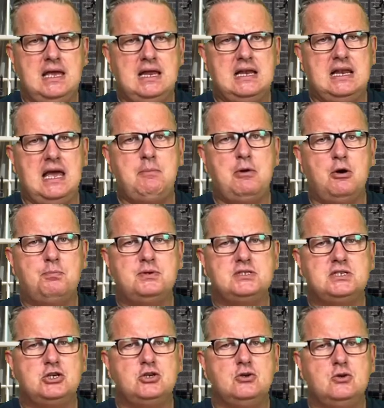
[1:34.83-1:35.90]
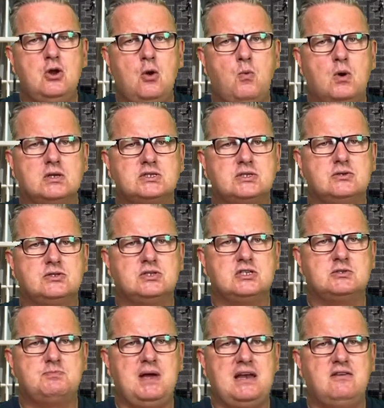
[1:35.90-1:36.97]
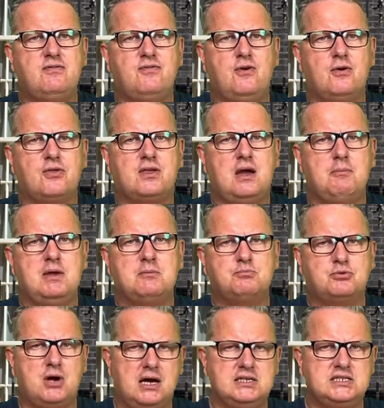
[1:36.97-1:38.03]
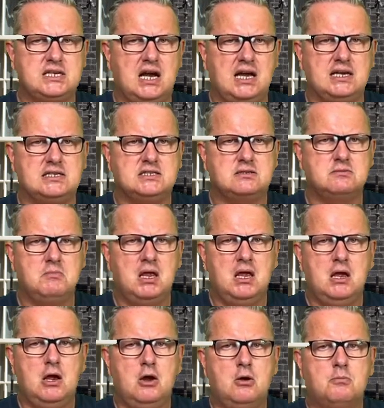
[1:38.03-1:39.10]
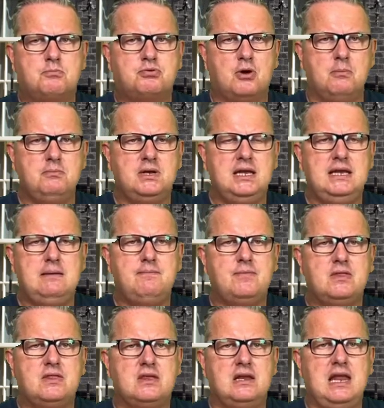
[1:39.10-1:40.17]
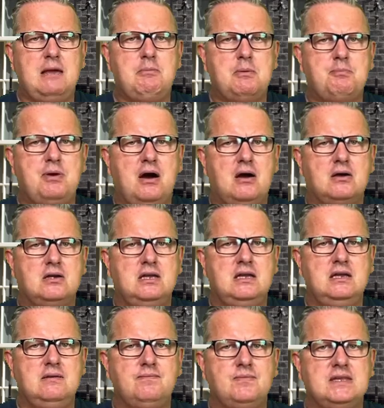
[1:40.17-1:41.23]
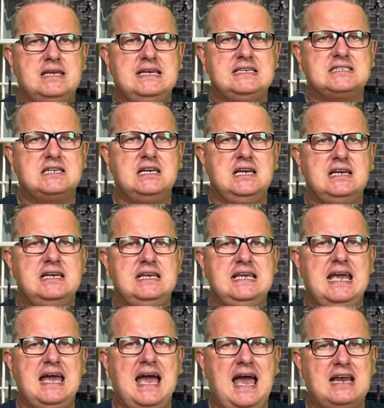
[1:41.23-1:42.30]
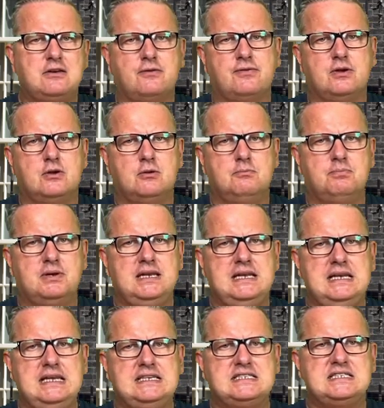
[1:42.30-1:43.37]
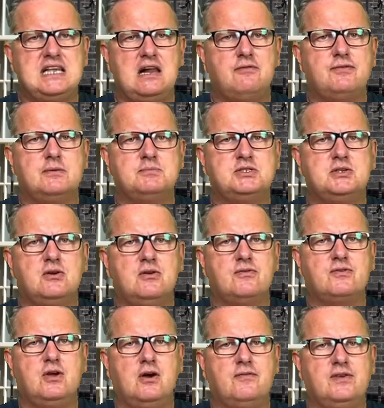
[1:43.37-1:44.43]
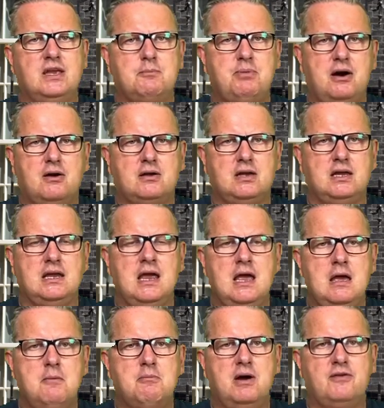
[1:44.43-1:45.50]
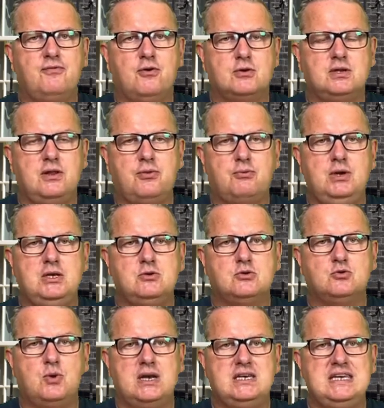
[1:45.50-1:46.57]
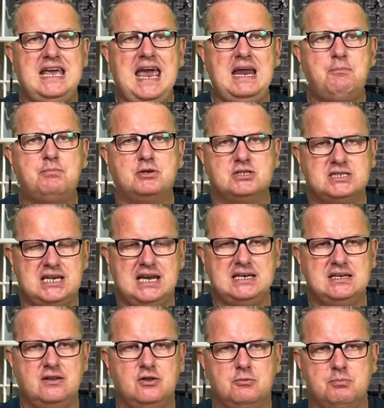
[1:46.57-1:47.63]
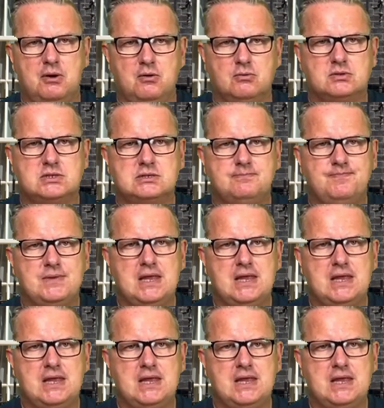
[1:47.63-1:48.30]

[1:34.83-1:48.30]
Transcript: Labour opposition wants to suspend forthcoming price hikes. Promptly, the Labour Party is clearly ahead of the completely self-absorbed governing party by 43% to 28% in the polls.